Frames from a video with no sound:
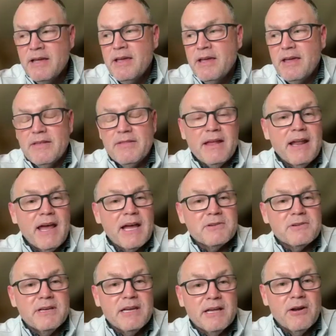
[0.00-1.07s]
and then
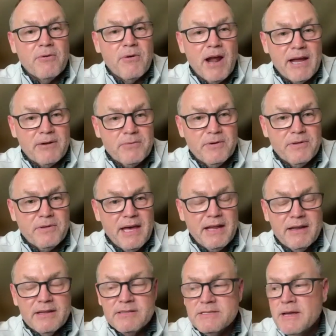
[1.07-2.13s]
actually interact with that
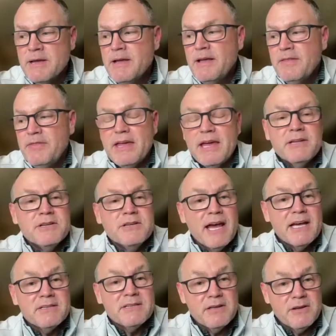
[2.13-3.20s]
as the agent
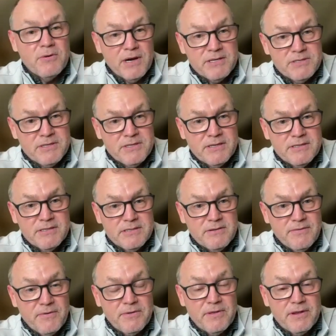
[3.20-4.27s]
asks the questions
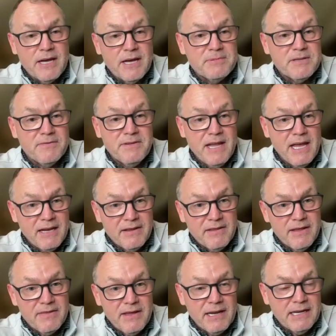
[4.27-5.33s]
for the types of data
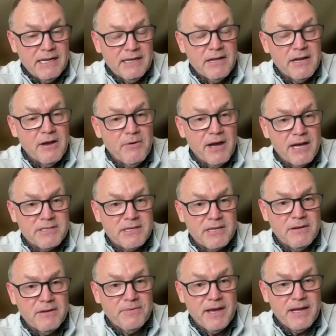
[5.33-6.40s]
that they need to go
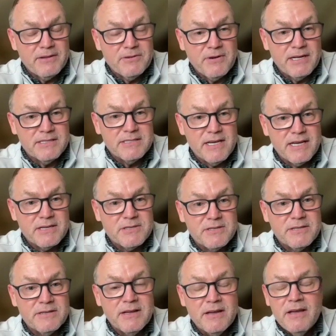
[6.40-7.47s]
execute that
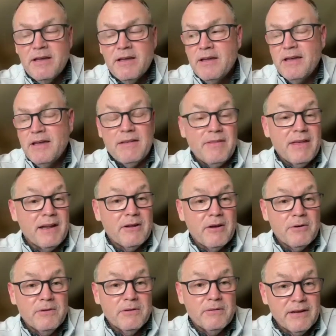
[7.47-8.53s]
transaction, and then go
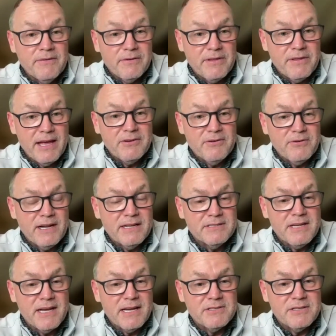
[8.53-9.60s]
deliver that
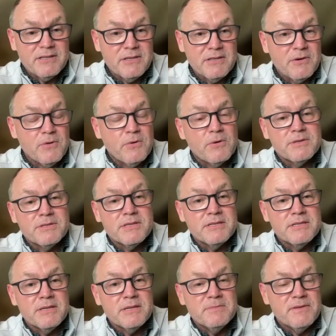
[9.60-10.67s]
transaction to core
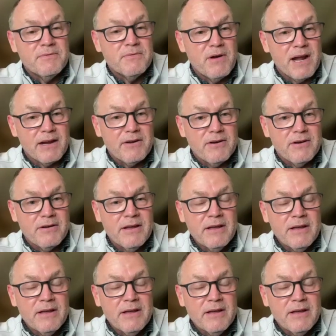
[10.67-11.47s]
systems of record